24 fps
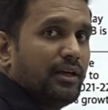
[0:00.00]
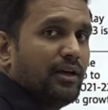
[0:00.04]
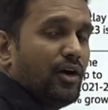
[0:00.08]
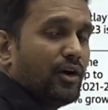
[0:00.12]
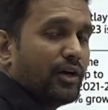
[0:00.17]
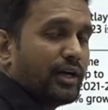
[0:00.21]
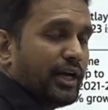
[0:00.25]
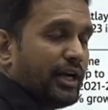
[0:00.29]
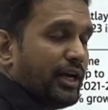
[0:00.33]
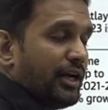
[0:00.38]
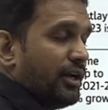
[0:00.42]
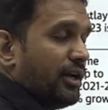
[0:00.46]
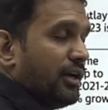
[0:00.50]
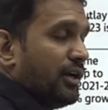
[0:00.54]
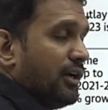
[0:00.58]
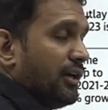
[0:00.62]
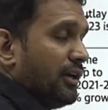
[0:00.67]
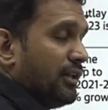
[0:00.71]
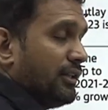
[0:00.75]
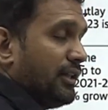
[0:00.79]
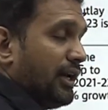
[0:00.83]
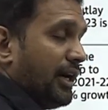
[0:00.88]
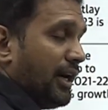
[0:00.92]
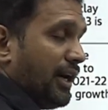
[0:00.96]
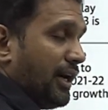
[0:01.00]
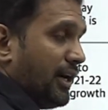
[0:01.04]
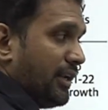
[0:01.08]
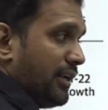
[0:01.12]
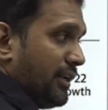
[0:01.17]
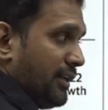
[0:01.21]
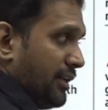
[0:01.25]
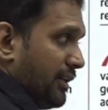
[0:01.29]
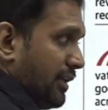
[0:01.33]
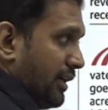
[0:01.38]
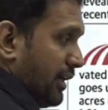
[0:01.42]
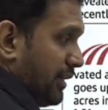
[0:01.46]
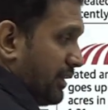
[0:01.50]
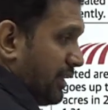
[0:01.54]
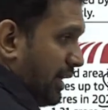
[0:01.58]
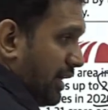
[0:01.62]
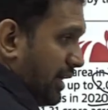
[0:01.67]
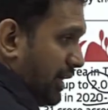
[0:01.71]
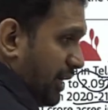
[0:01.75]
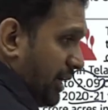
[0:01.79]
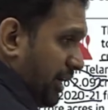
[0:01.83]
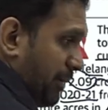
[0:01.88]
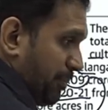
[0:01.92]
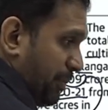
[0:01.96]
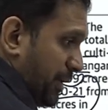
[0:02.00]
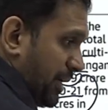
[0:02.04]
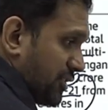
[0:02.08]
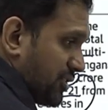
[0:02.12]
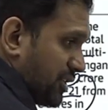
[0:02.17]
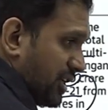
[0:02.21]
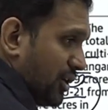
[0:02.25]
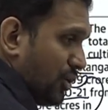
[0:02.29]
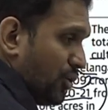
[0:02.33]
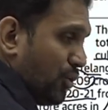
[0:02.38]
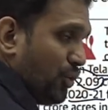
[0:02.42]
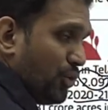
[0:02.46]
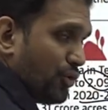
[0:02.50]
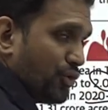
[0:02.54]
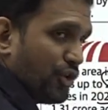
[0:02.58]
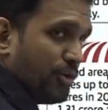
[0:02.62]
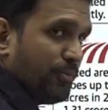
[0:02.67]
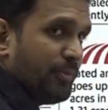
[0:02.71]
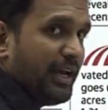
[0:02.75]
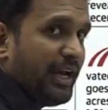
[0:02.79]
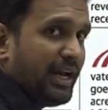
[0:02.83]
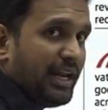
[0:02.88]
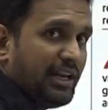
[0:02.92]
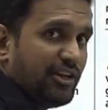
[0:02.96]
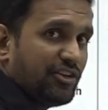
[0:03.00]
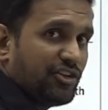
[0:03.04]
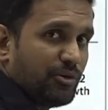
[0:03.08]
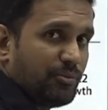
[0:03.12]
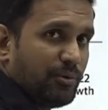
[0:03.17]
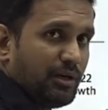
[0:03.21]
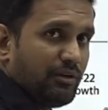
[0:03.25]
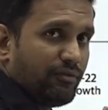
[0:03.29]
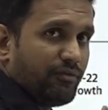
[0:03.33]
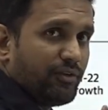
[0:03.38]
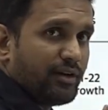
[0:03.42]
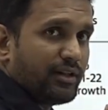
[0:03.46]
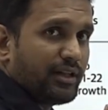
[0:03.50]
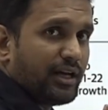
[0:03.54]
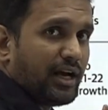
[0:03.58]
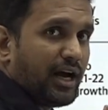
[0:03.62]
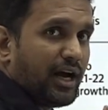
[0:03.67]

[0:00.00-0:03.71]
okay, the person who should be eligible for the